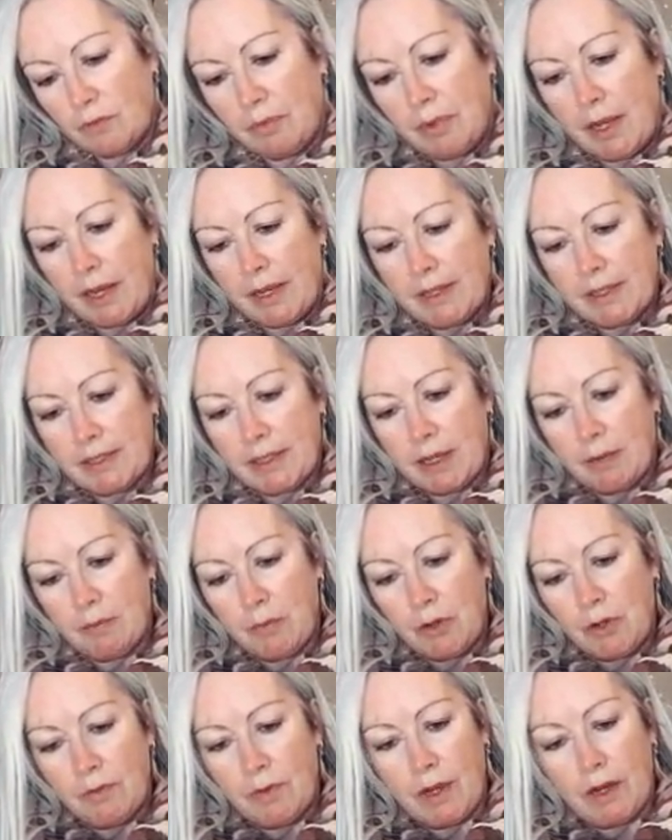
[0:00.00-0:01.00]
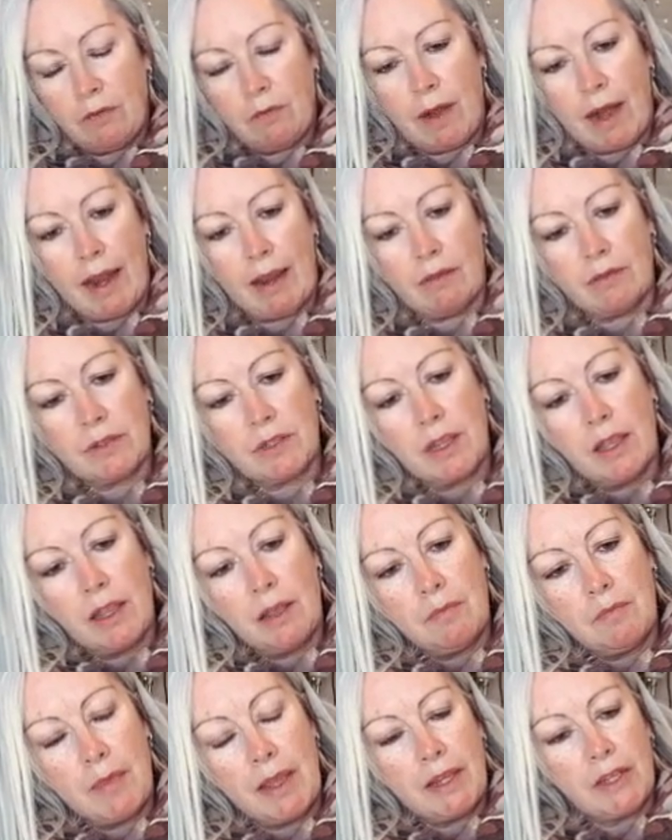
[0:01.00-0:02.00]
of place it and move it around.
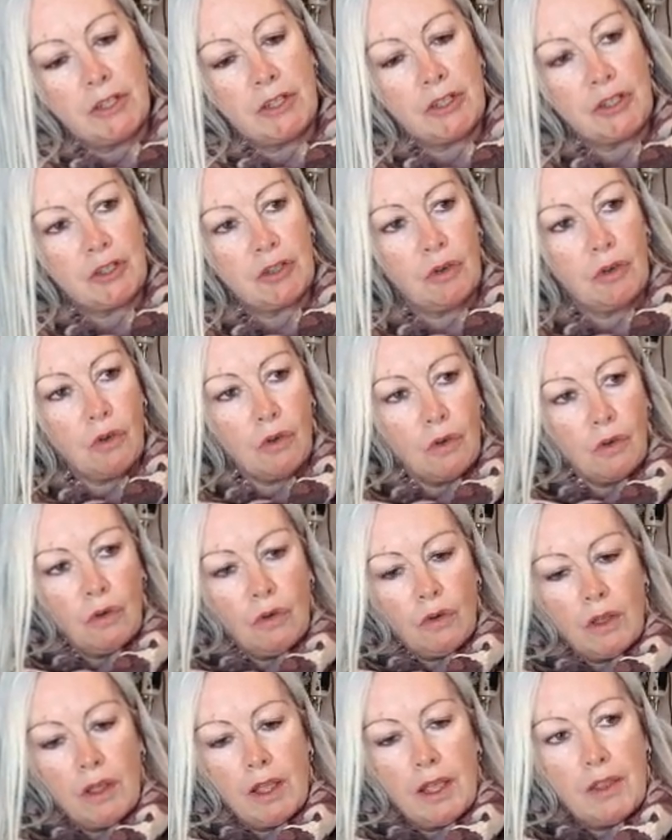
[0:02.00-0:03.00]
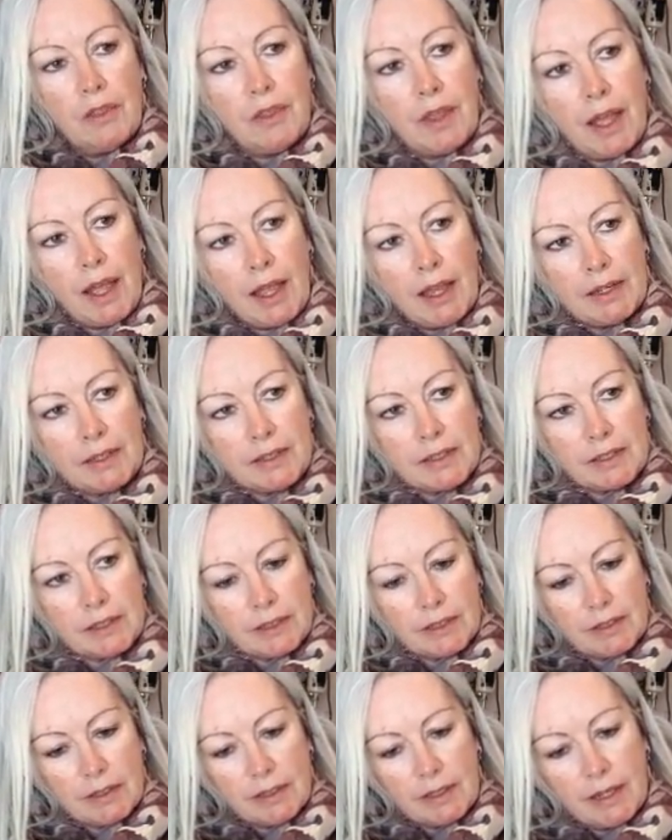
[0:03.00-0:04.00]
Make sure that
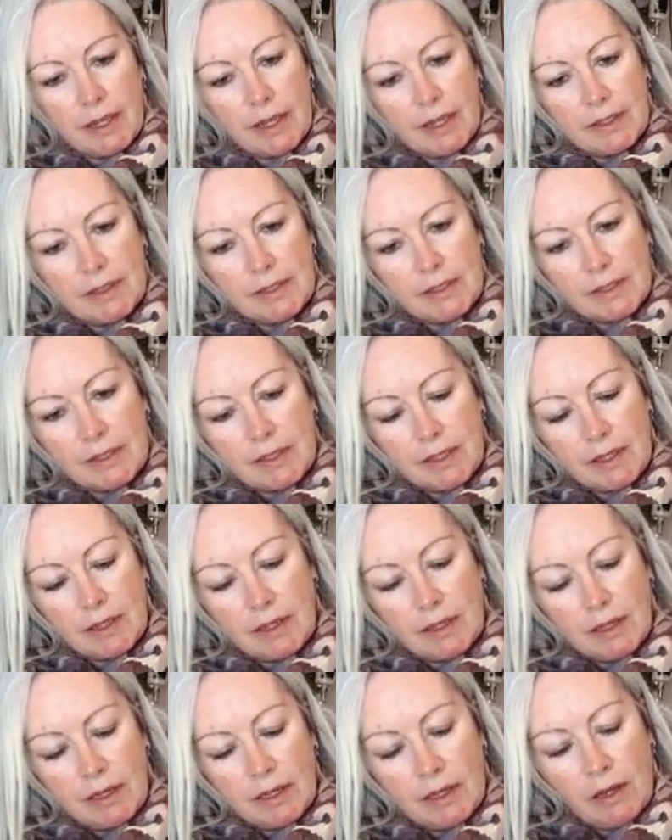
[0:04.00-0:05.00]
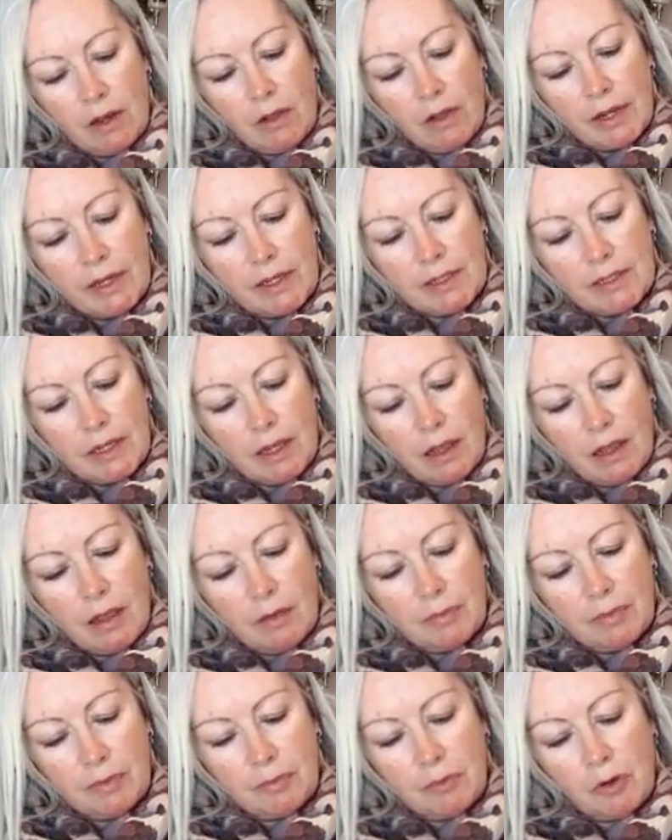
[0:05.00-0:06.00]
it's lined
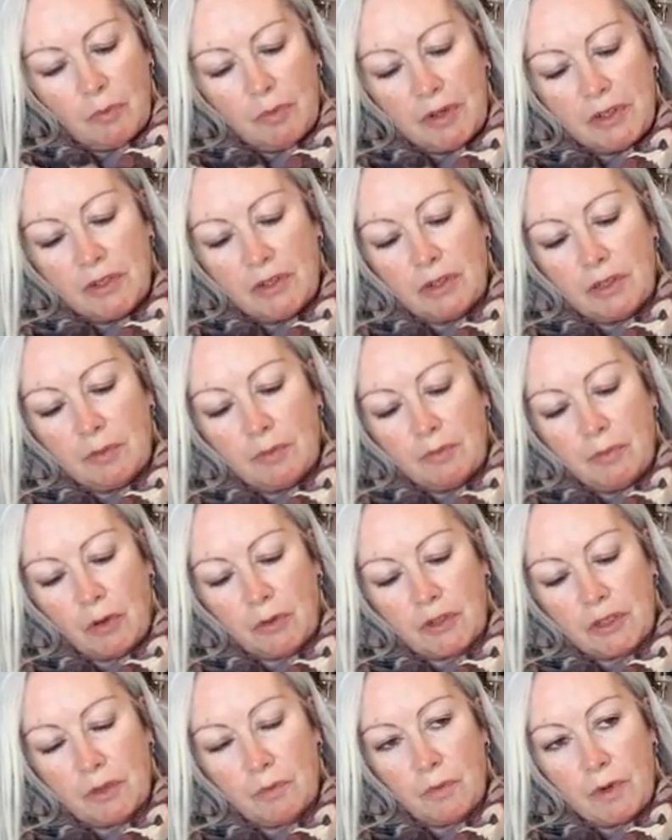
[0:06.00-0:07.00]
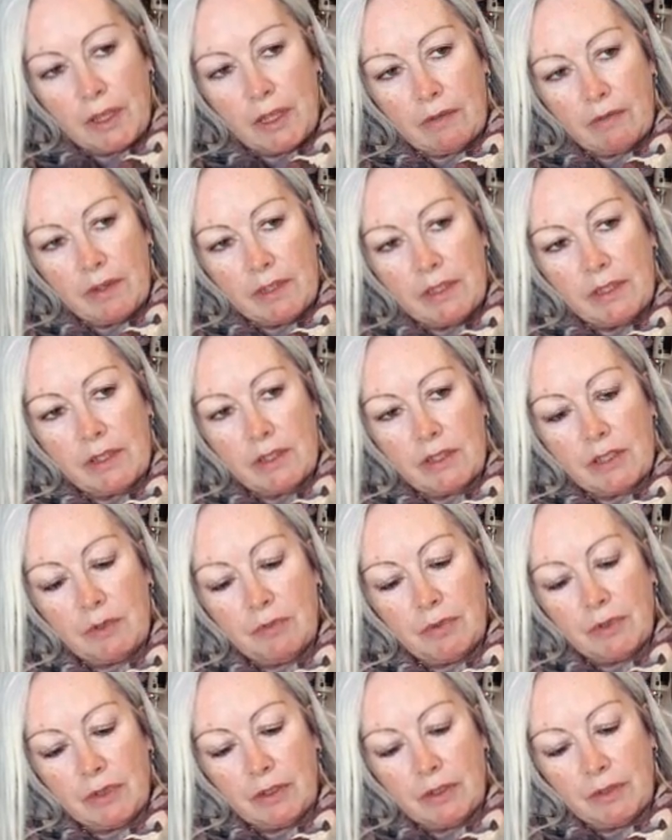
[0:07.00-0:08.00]
up. Probably do the bottom where there isn't
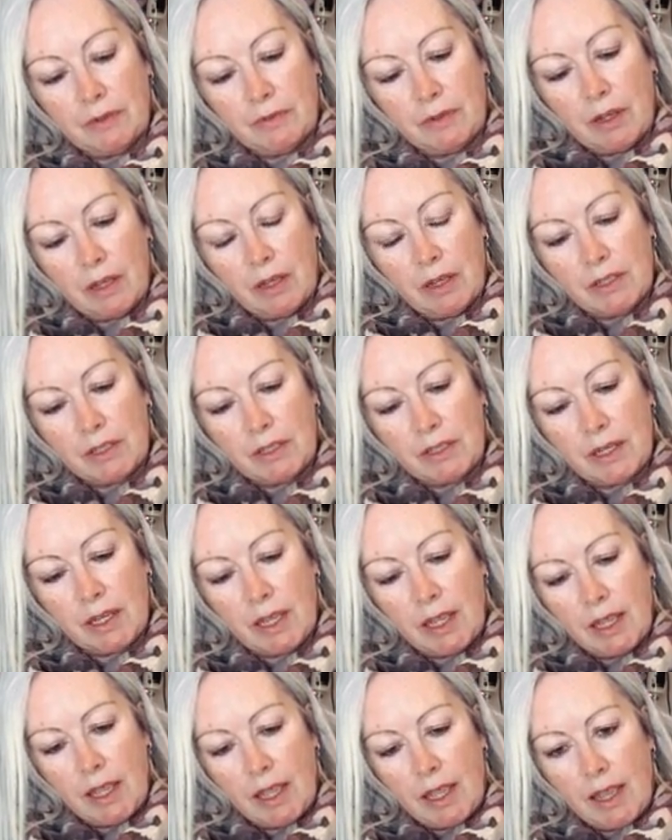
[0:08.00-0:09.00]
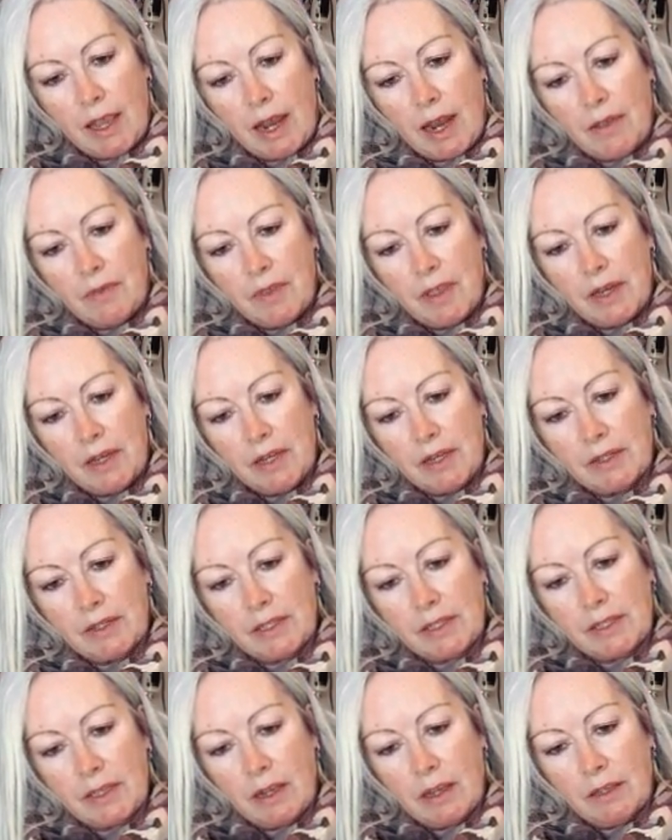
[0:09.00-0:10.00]
super glue first, and then
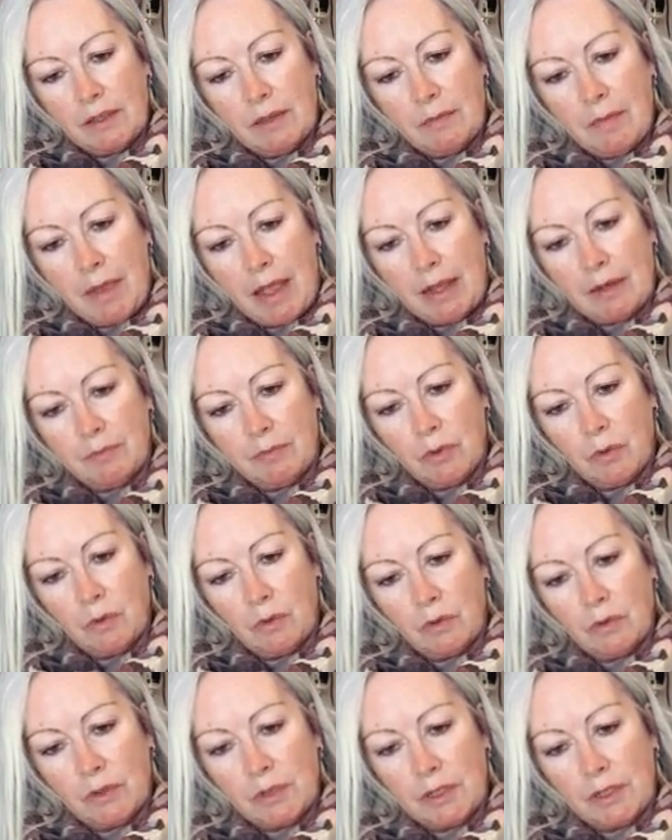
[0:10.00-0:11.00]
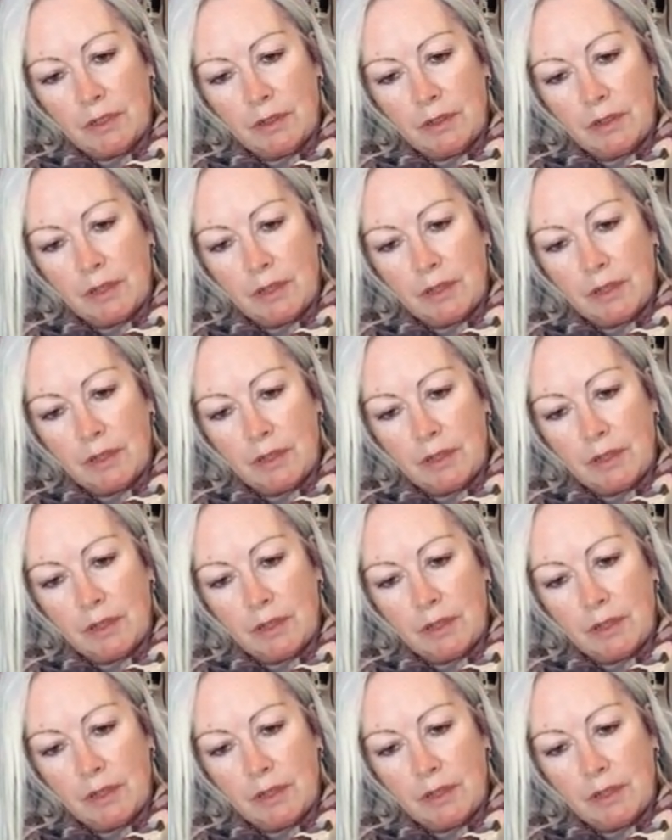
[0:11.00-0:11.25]
insert the mat board